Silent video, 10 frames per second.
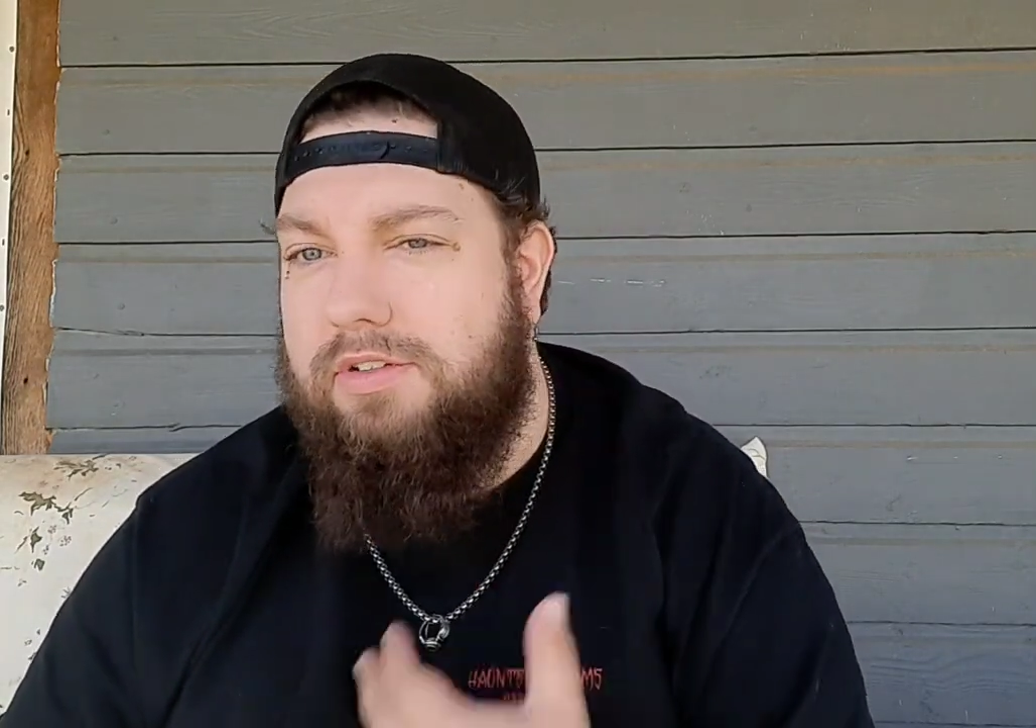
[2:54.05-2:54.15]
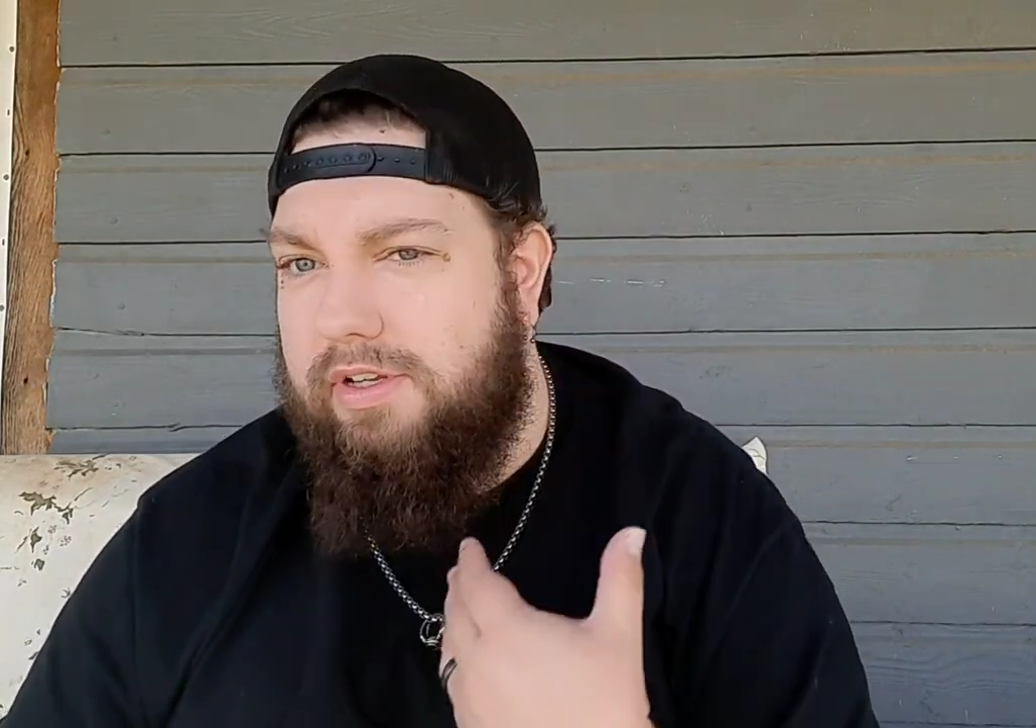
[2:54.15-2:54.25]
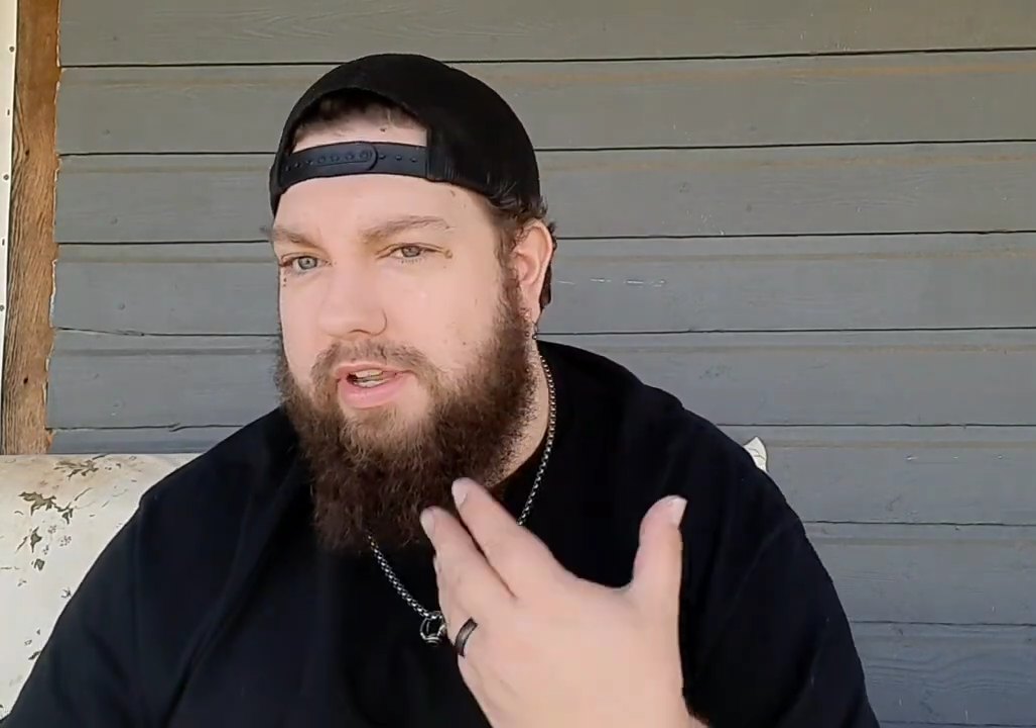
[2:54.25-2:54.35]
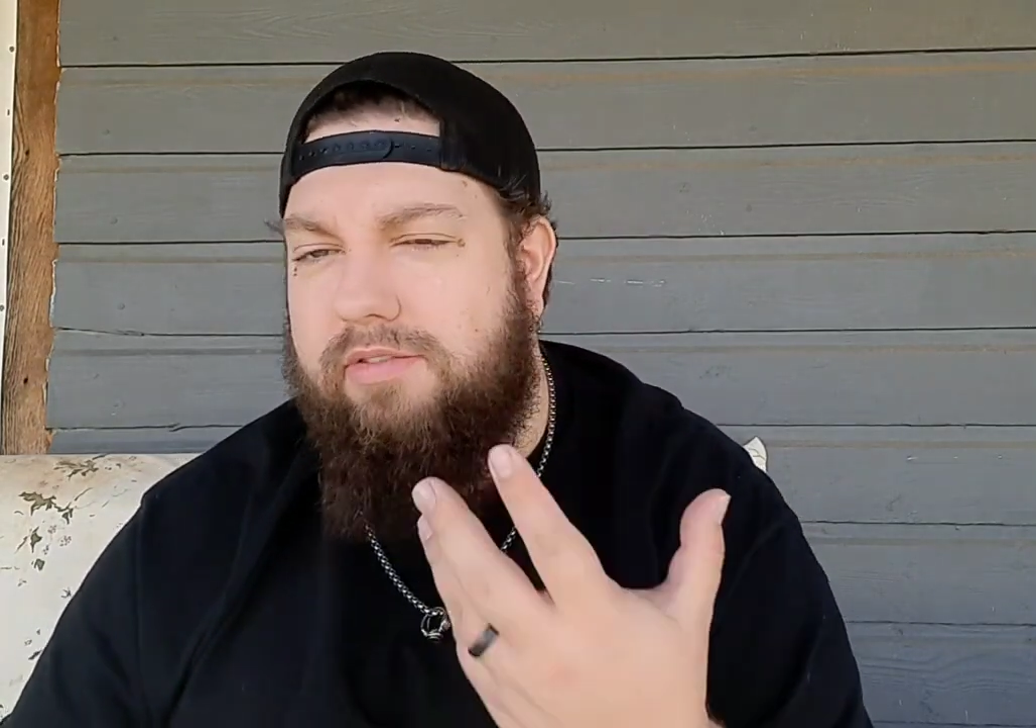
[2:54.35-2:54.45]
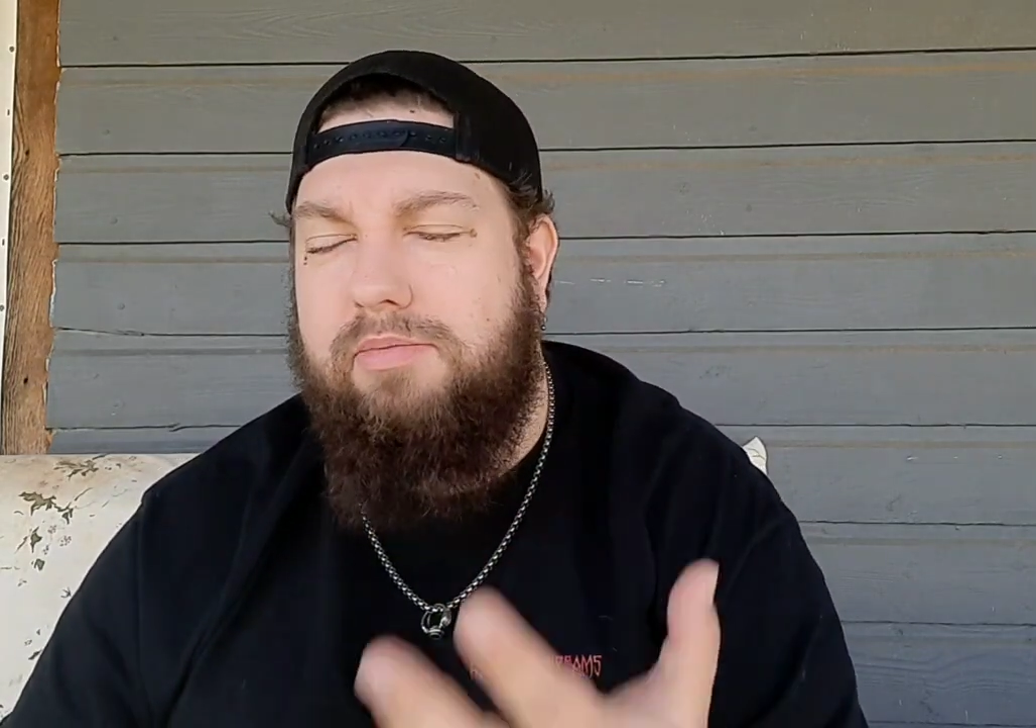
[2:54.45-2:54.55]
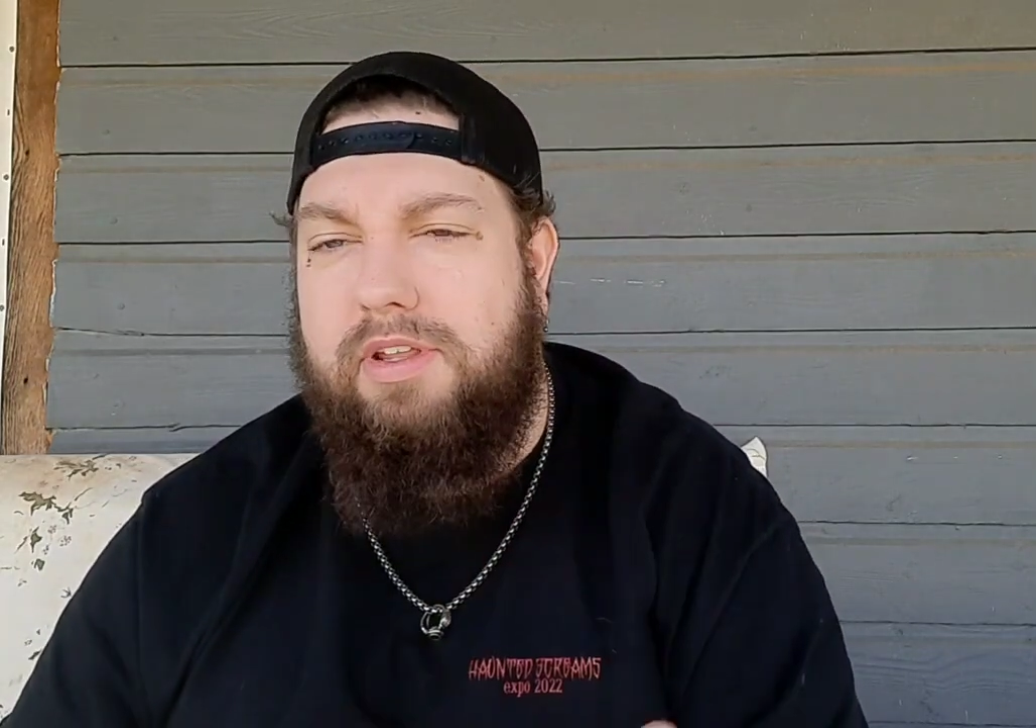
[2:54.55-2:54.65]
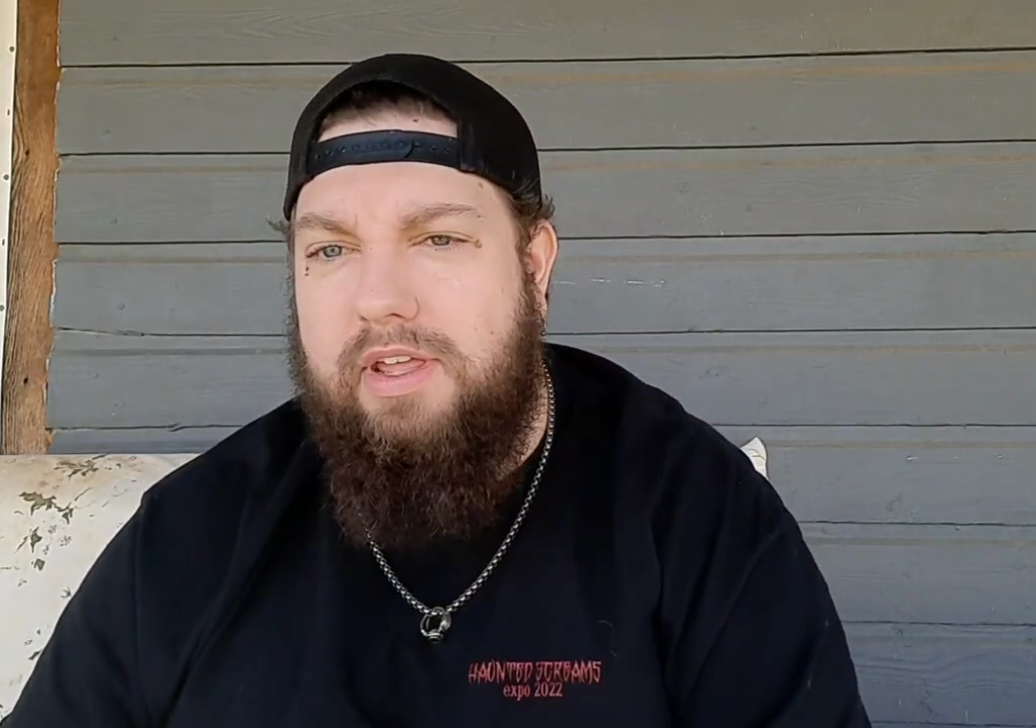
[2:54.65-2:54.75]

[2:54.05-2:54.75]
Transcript: to give me